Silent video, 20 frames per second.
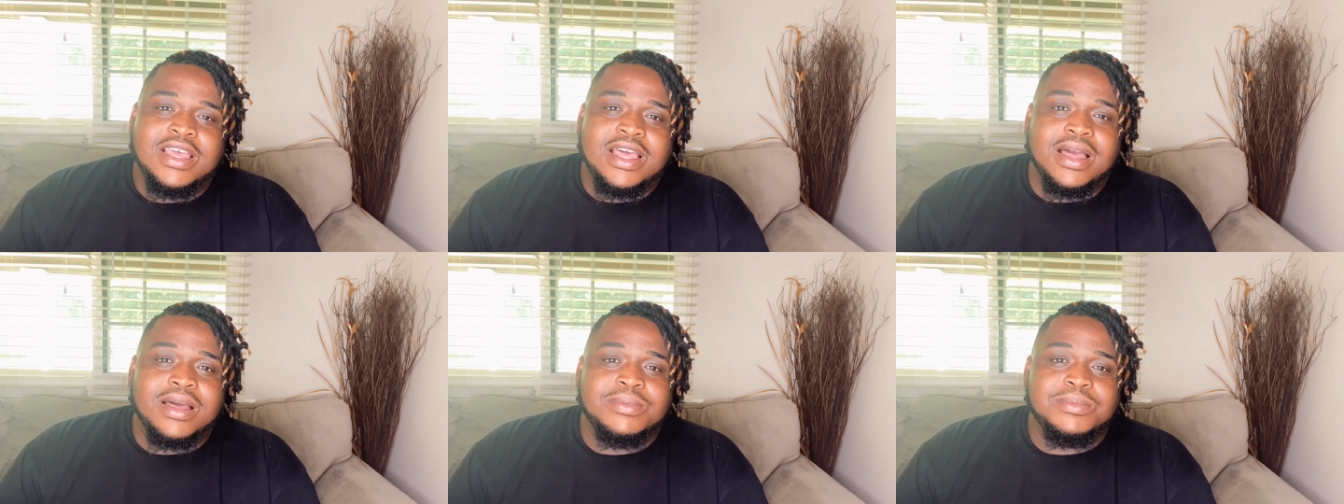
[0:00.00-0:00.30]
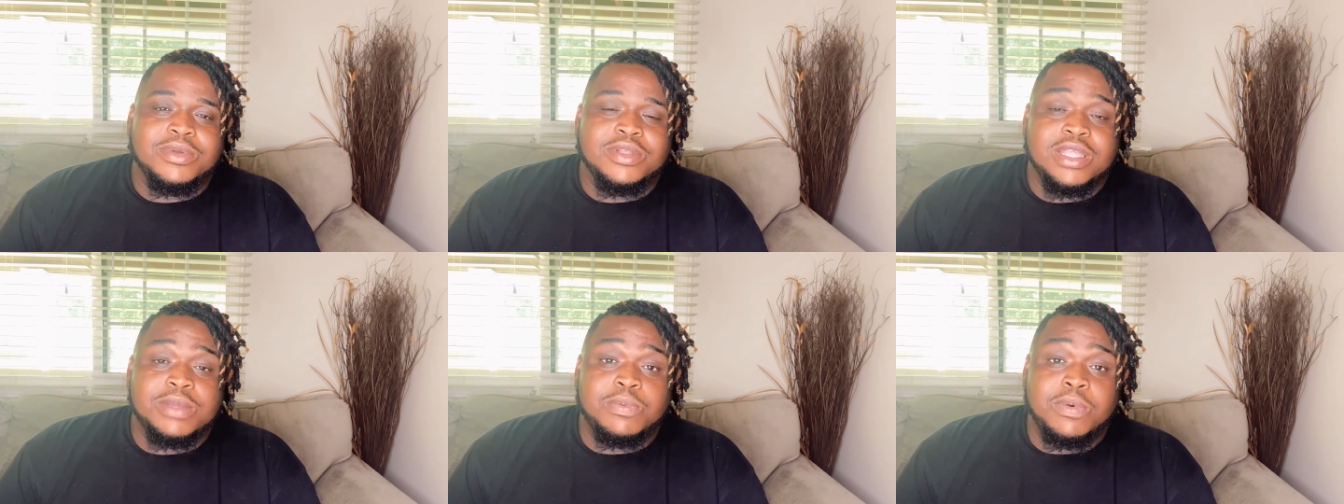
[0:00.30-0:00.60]
I'm
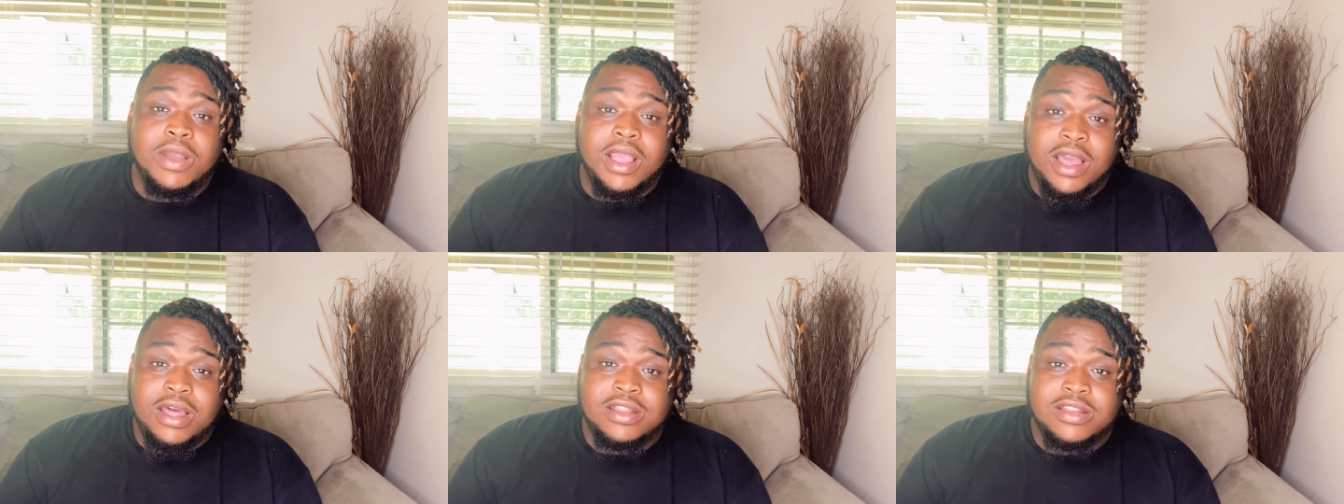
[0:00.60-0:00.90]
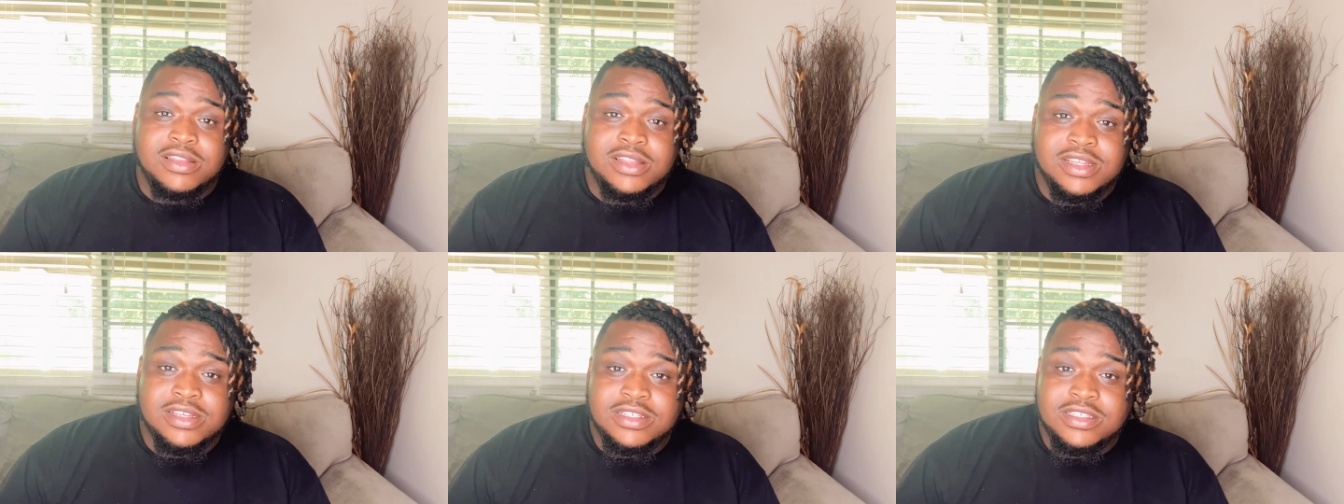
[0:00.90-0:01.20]
really proud
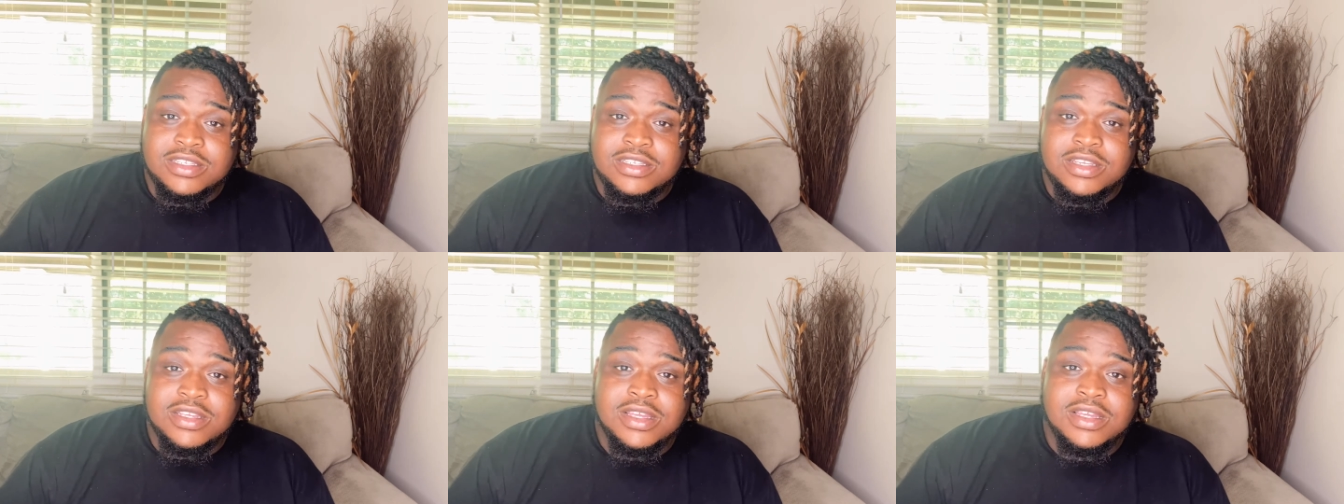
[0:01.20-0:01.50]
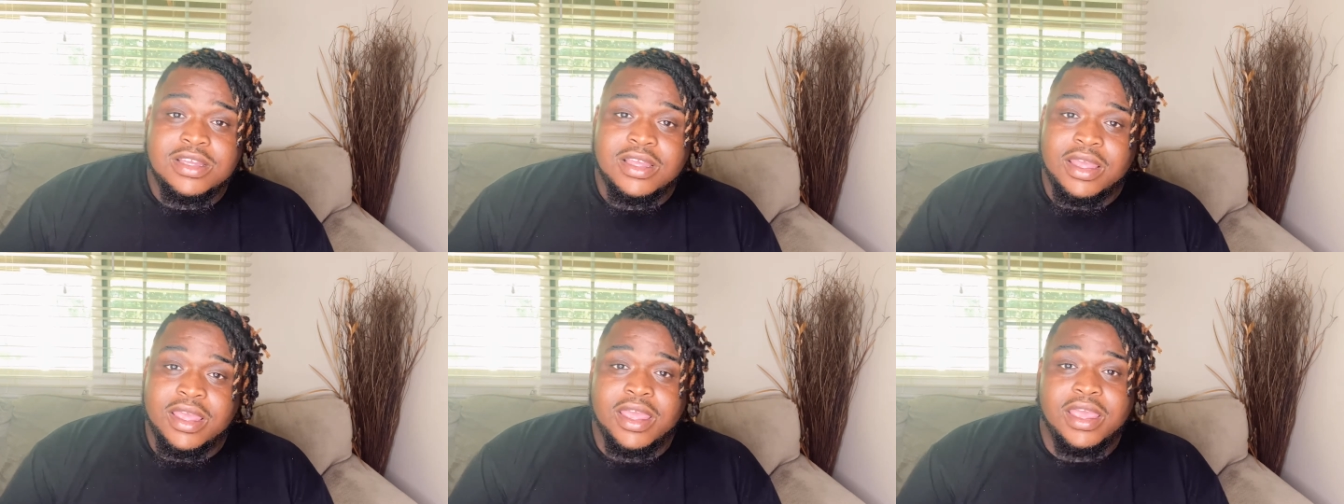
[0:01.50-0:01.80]
of this.
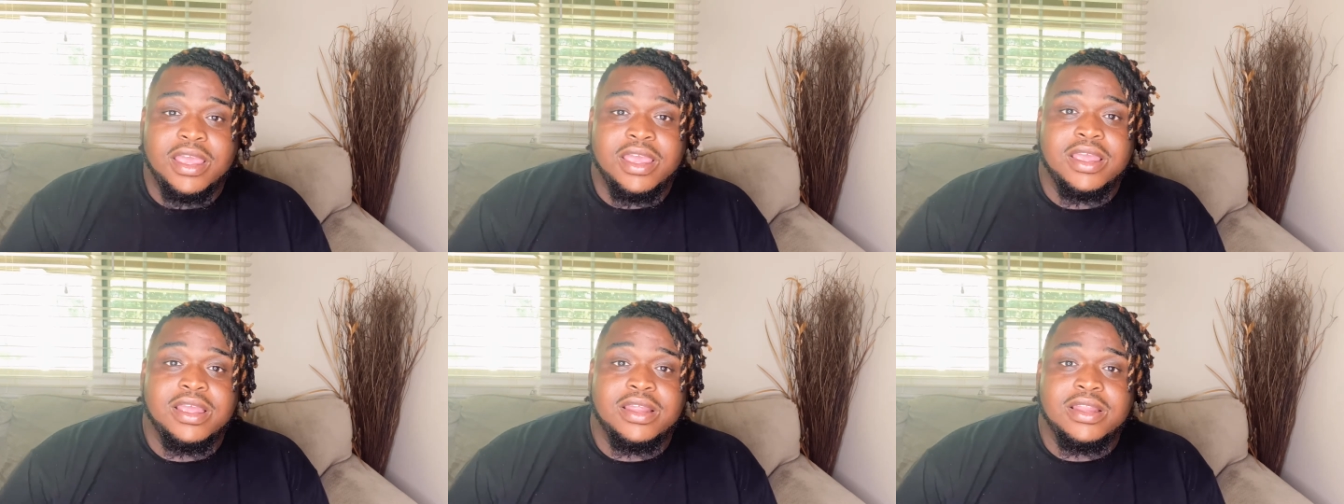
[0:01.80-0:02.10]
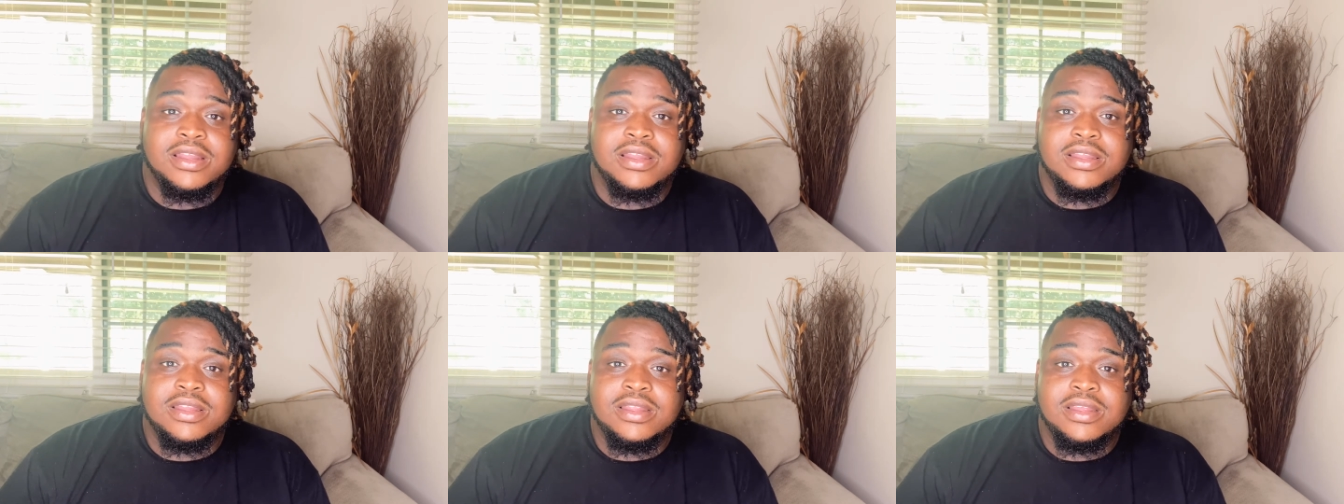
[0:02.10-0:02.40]

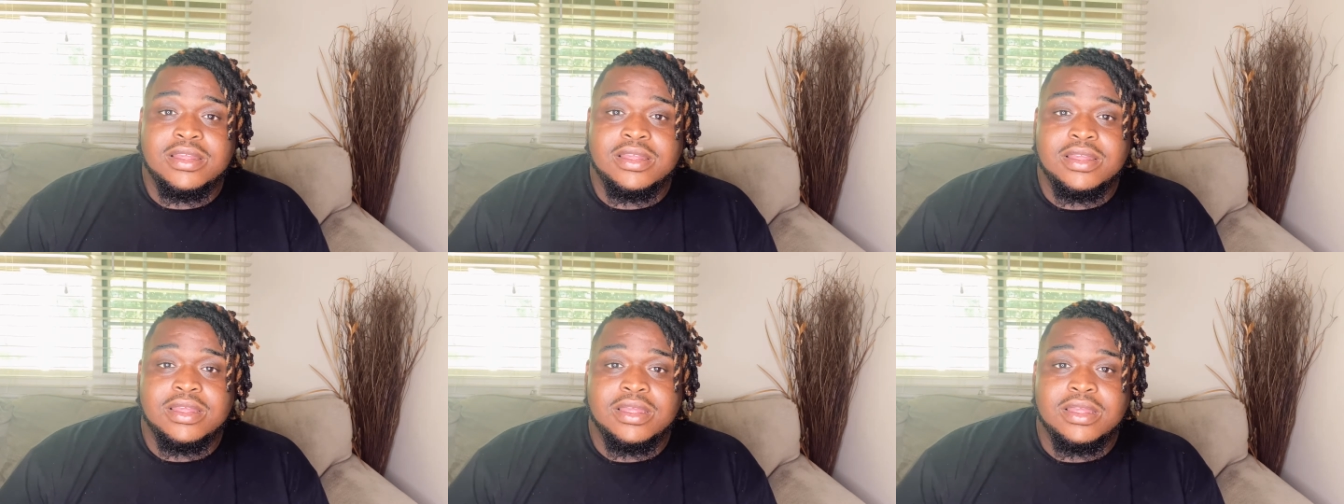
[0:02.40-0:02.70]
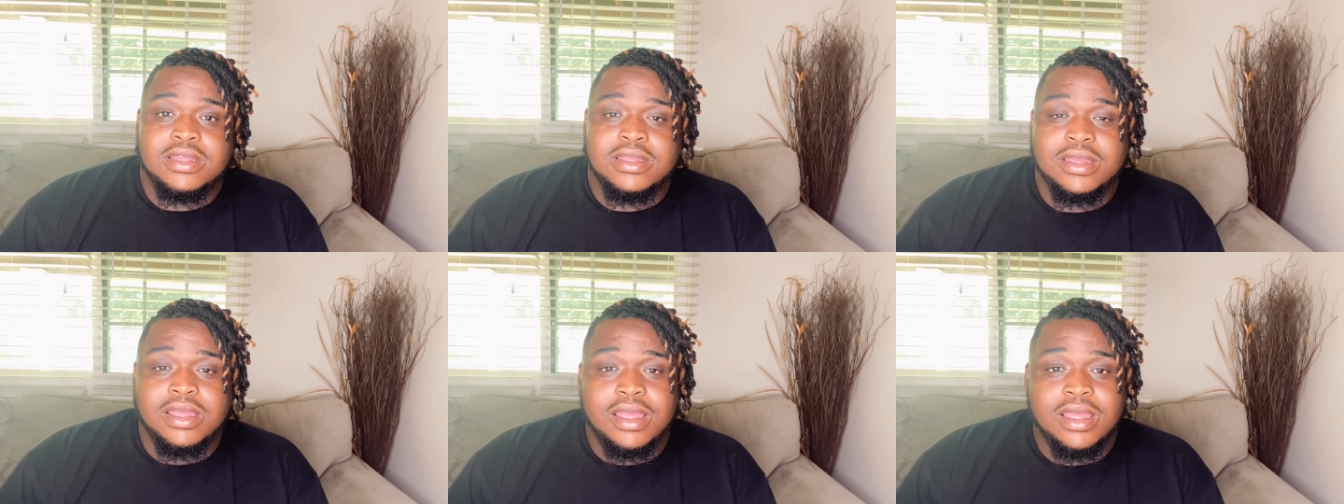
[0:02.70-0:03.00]
And
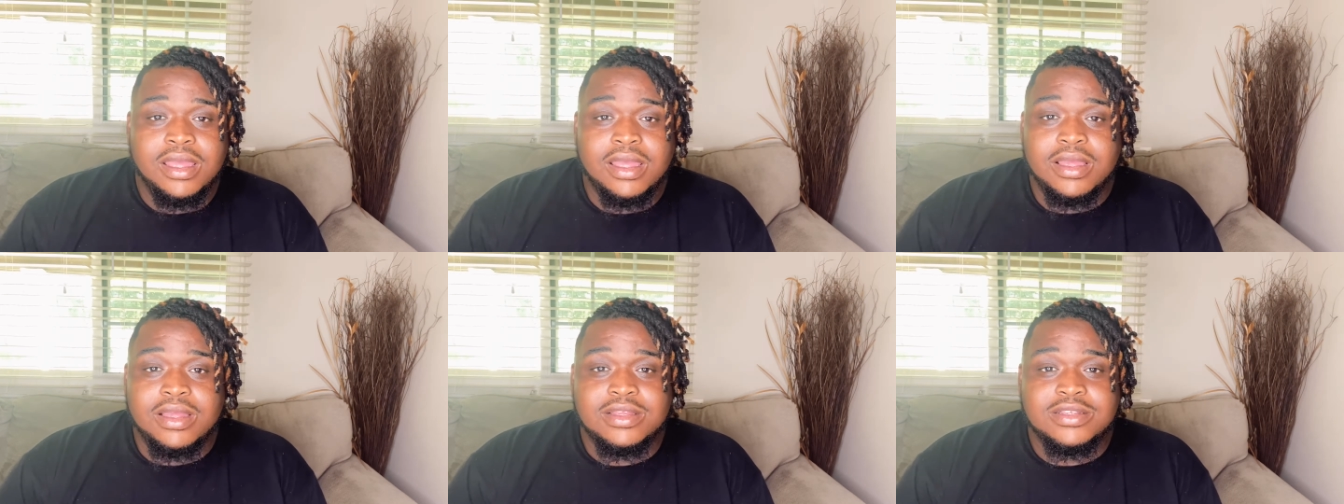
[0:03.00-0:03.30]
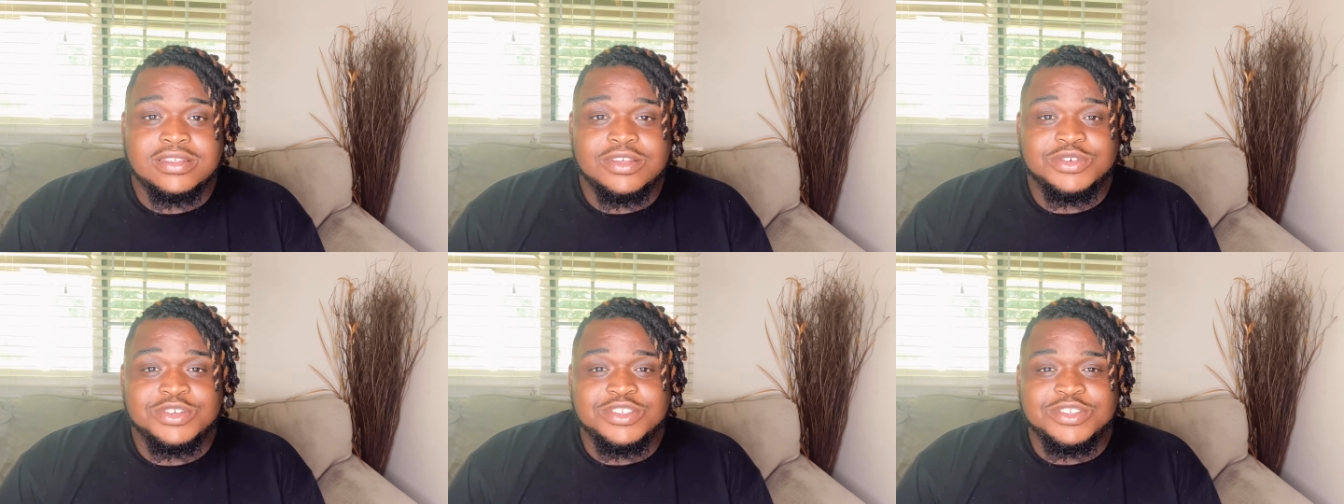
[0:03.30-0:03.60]
yeah,
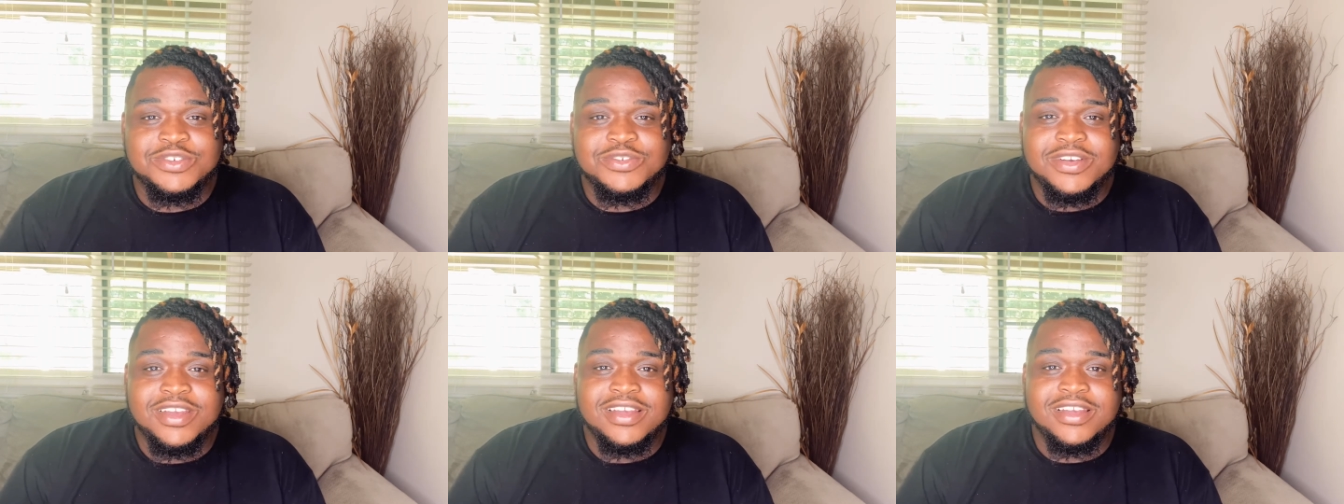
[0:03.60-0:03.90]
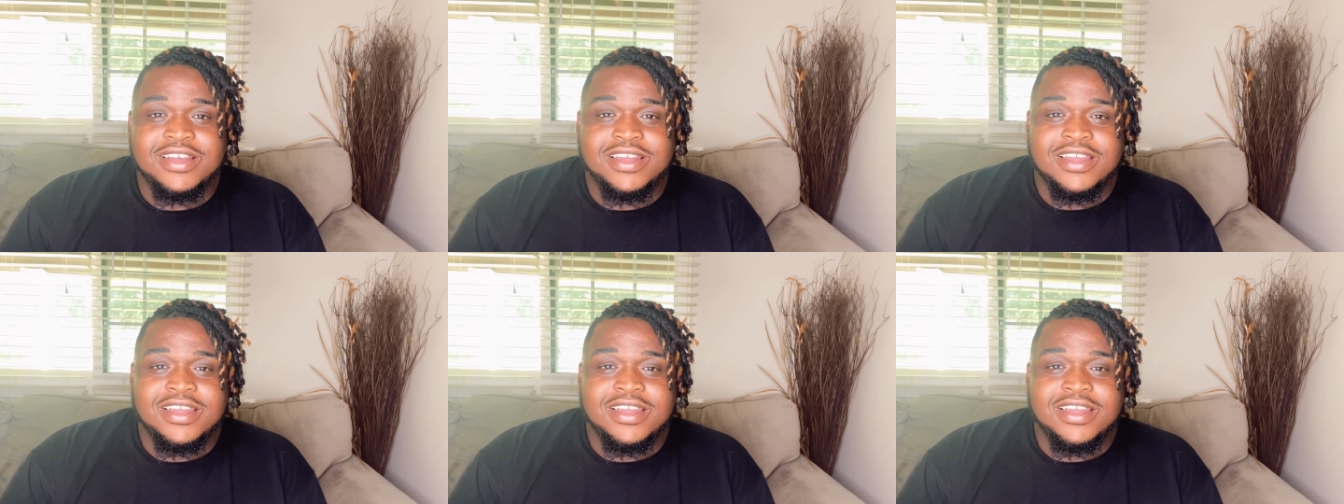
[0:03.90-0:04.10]
so it's great.